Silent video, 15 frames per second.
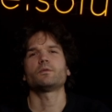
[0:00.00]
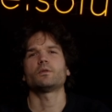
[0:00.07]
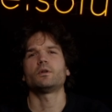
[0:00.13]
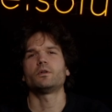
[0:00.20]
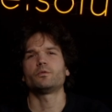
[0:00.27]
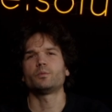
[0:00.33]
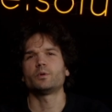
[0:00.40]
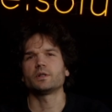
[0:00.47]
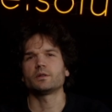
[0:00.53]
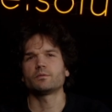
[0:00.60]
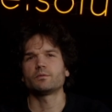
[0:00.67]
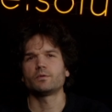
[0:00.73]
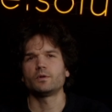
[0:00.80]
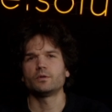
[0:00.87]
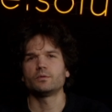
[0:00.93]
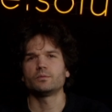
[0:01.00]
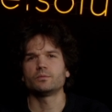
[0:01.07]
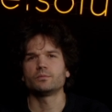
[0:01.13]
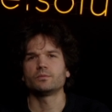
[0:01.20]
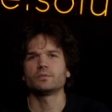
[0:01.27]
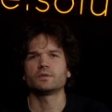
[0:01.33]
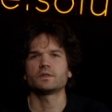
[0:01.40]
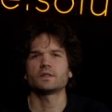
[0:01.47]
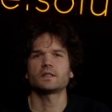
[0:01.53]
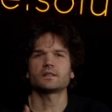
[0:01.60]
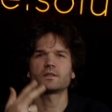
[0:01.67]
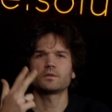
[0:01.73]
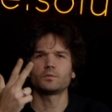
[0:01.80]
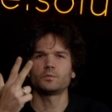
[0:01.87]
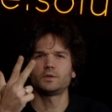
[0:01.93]
offboarding flow. There are
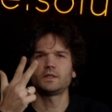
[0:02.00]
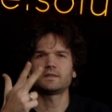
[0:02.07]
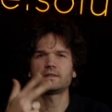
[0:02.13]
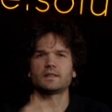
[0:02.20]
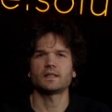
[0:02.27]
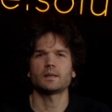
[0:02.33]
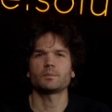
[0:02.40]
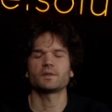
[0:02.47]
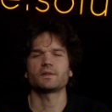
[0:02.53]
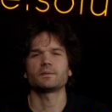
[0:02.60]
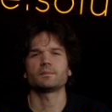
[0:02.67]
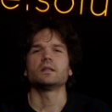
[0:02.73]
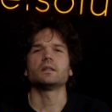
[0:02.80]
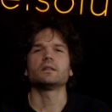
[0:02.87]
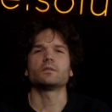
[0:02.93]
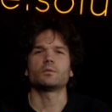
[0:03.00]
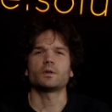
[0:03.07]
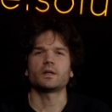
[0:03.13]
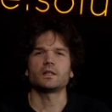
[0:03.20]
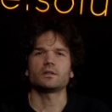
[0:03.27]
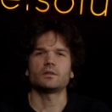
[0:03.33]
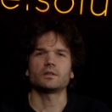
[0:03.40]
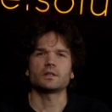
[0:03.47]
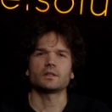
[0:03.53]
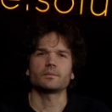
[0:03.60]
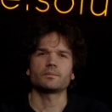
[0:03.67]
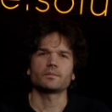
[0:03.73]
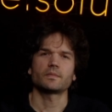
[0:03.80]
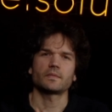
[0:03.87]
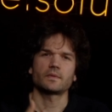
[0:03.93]
3 steps in the right order.
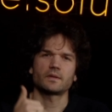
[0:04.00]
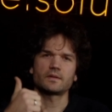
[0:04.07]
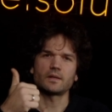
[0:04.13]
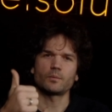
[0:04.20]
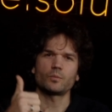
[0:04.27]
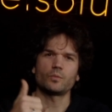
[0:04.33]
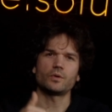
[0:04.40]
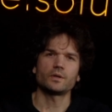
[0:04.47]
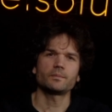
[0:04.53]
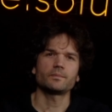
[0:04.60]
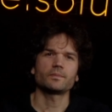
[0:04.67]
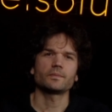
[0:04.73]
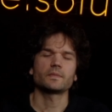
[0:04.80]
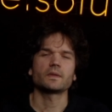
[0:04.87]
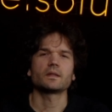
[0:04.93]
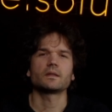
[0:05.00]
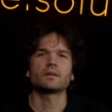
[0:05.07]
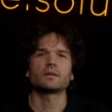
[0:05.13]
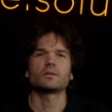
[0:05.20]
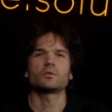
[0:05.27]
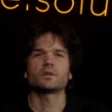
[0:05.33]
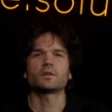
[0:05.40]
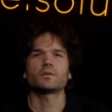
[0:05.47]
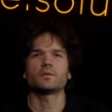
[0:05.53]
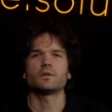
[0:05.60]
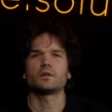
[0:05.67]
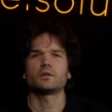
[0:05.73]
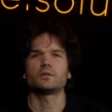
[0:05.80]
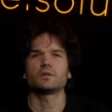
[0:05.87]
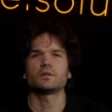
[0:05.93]
Step 1,
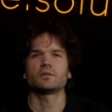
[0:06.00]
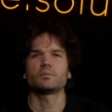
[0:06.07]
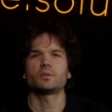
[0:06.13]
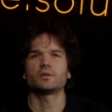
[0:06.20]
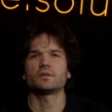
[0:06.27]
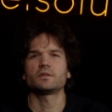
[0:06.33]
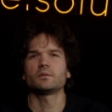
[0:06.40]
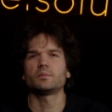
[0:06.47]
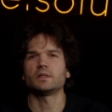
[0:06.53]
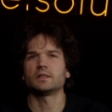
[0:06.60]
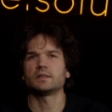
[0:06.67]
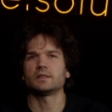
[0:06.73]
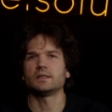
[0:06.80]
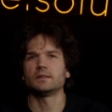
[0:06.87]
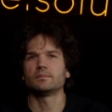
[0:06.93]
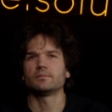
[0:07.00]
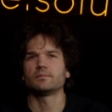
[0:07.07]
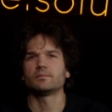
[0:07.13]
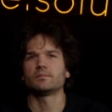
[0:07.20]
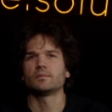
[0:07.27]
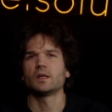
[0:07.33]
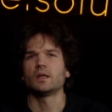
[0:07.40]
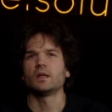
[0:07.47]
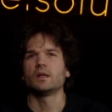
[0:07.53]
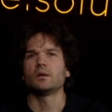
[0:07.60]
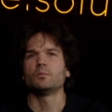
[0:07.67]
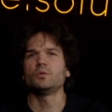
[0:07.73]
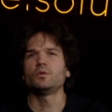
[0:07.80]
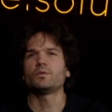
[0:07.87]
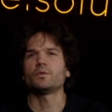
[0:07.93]
transfer responsibility.
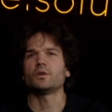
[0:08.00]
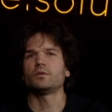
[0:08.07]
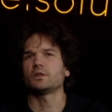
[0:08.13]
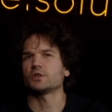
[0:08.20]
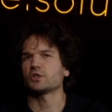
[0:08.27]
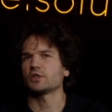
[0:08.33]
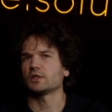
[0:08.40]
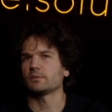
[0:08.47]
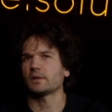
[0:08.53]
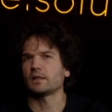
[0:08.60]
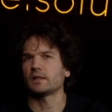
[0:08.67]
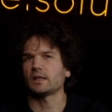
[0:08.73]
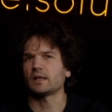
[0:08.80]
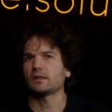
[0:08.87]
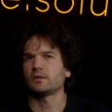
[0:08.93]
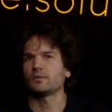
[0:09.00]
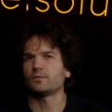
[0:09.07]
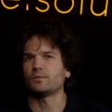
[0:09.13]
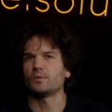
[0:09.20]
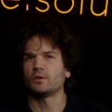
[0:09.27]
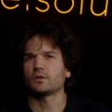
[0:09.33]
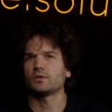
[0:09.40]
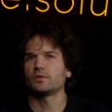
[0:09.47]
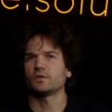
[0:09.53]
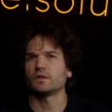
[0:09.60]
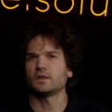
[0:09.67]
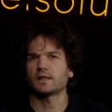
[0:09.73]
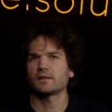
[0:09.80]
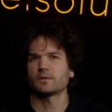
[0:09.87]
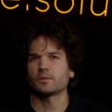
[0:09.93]
Move ownership and active work to the
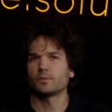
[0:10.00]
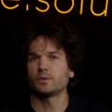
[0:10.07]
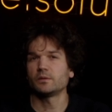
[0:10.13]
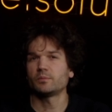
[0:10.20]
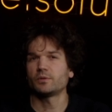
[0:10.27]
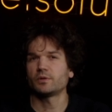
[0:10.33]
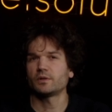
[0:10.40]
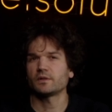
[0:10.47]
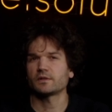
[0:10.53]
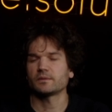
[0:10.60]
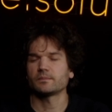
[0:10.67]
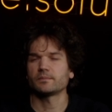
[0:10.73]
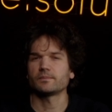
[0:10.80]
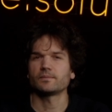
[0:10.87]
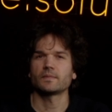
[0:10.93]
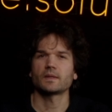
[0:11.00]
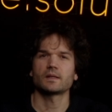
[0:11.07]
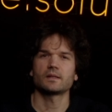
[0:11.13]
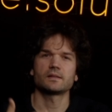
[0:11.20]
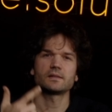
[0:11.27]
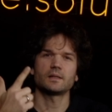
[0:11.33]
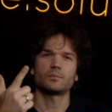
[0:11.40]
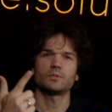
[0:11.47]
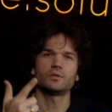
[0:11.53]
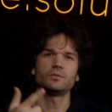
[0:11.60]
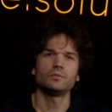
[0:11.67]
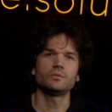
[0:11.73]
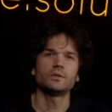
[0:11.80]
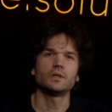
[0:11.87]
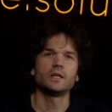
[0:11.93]
next real person. Step
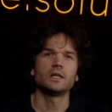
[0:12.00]
2,